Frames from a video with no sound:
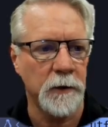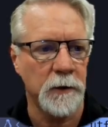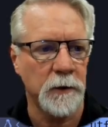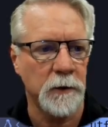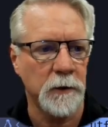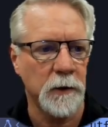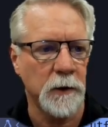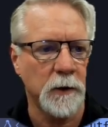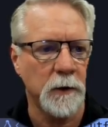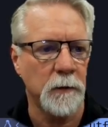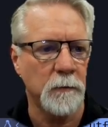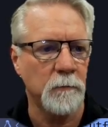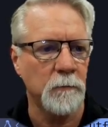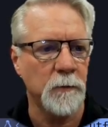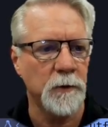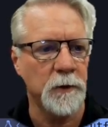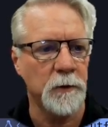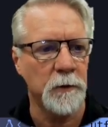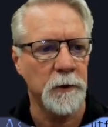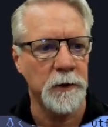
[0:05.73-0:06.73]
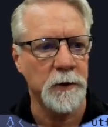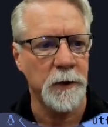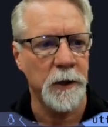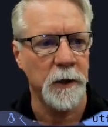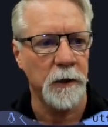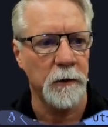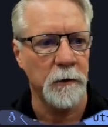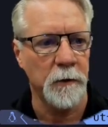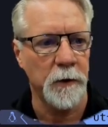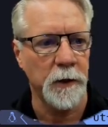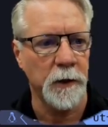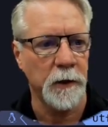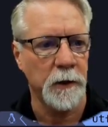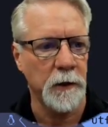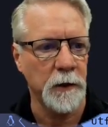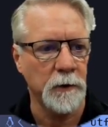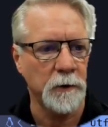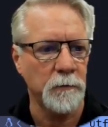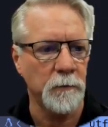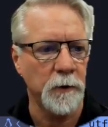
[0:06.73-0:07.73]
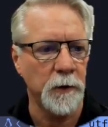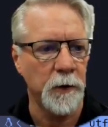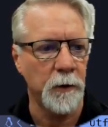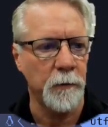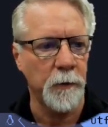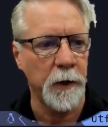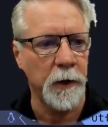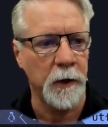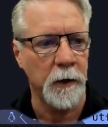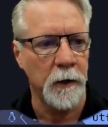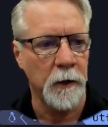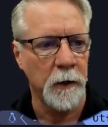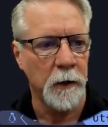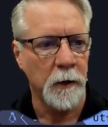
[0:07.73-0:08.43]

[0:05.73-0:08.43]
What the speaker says: So let's take a look at this really quick.